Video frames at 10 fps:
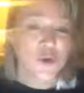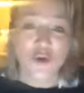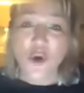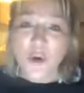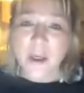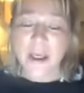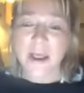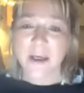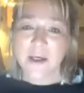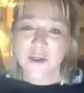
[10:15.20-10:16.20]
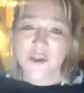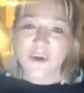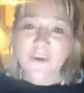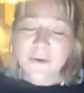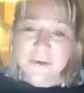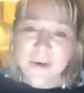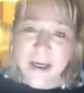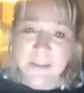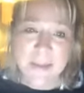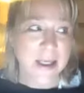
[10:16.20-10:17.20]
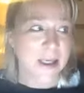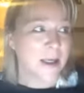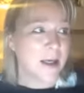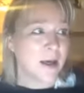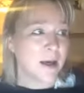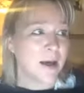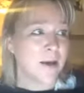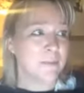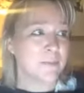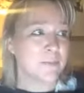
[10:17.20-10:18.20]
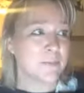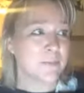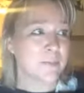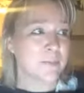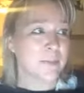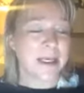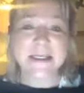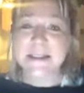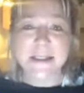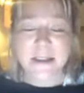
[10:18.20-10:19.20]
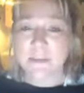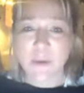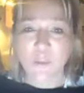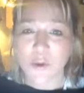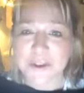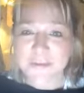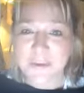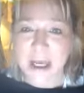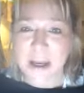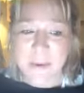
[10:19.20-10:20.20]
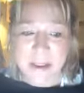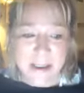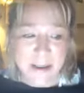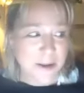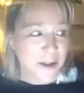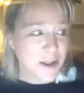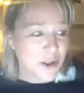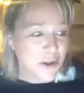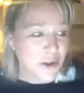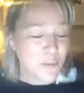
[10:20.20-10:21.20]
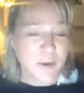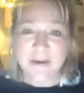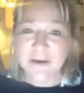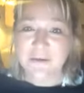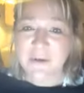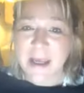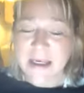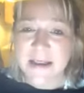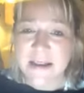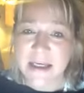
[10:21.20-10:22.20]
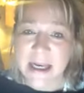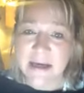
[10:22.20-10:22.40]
Joy, soul family. Is there something wonderful happening, you know, with an event, an